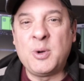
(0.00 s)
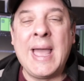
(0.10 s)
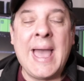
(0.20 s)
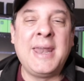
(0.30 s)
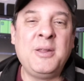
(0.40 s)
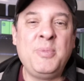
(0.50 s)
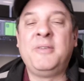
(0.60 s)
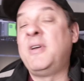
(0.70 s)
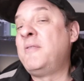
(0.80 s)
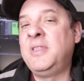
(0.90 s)
So I added a bit
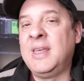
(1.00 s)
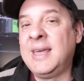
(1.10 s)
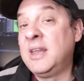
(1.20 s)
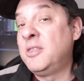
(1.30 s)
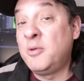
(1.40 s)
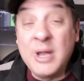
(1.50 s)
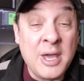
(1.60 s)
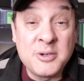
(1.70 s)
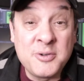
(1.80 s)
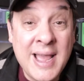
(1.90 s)
of everything, and at
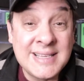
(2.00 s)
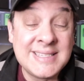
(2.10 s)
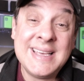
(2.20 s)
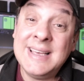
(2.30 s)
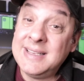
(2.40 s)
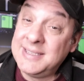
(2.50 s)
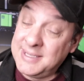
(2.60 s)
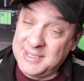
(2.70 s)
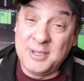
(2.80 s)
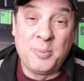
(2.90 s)
300 tracks,
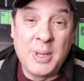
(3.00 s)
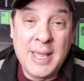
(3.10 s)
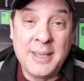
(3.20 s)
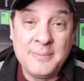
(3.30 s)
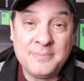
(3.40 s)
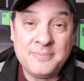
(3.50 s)
still playing